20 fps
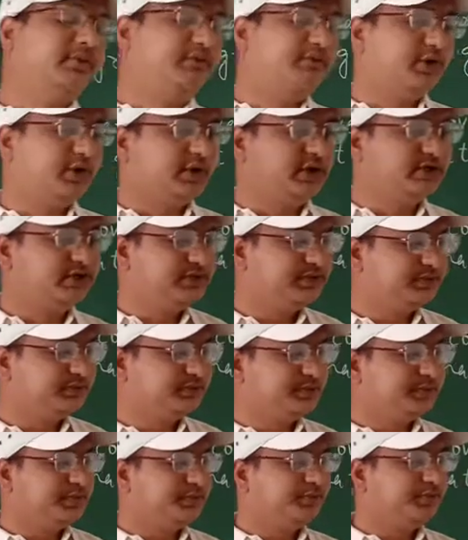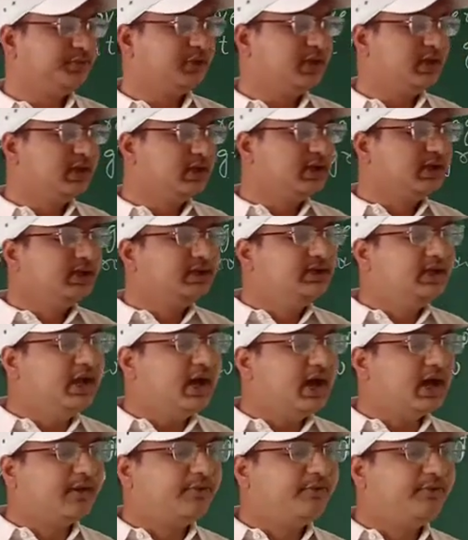forests, they
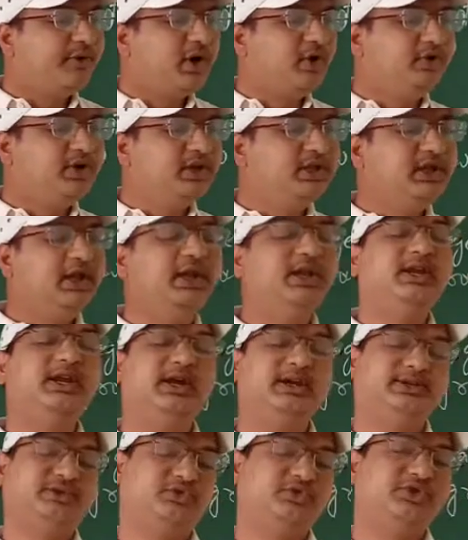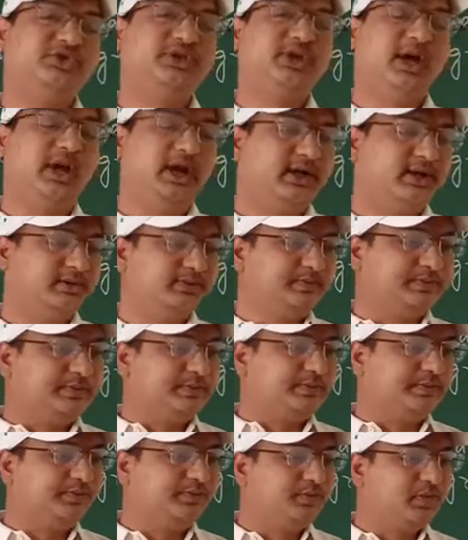are found in the areas which get
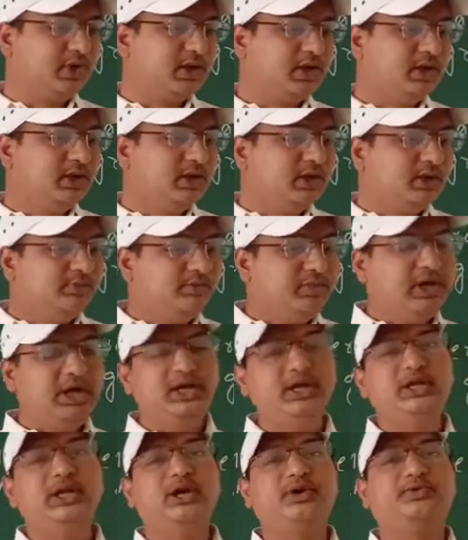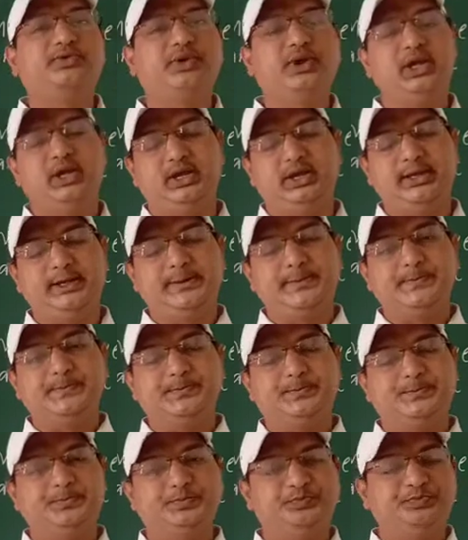plenty of rain,
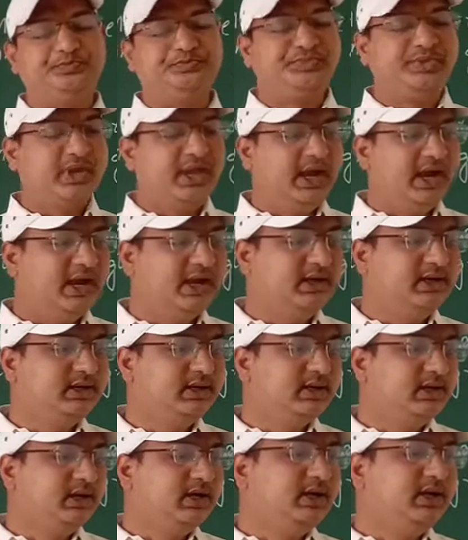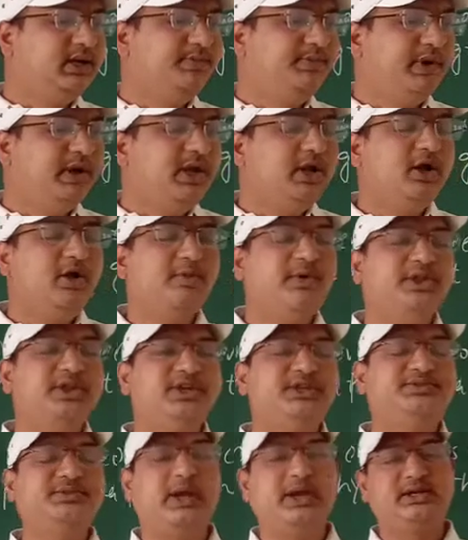and depending upon this
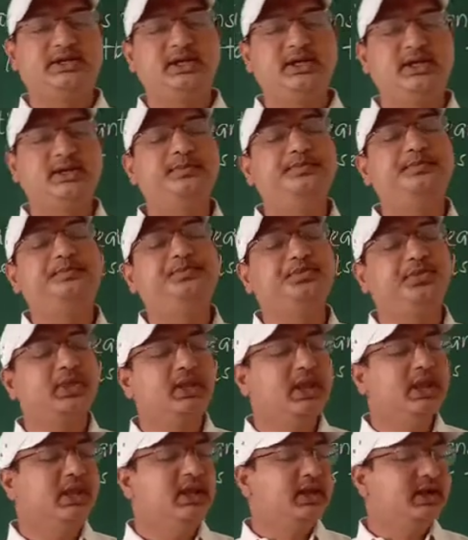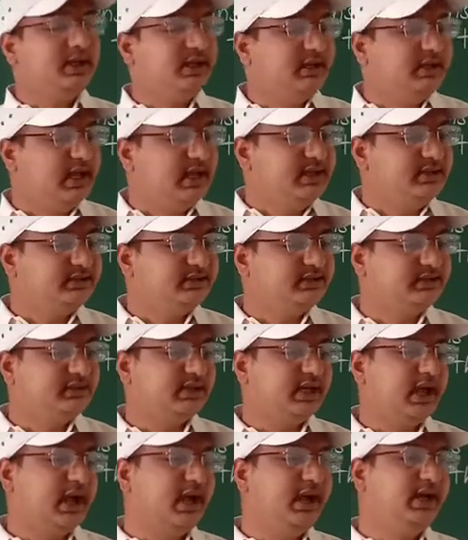factor, dense
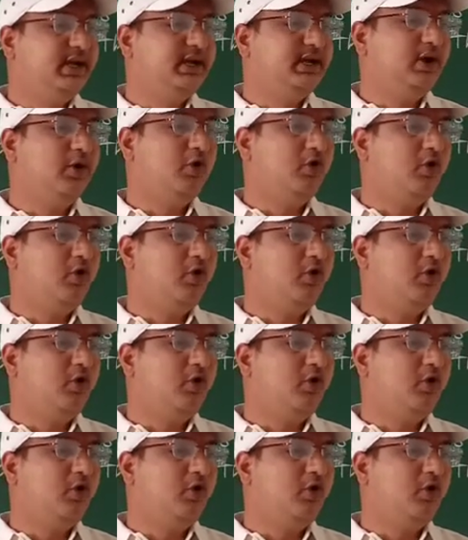and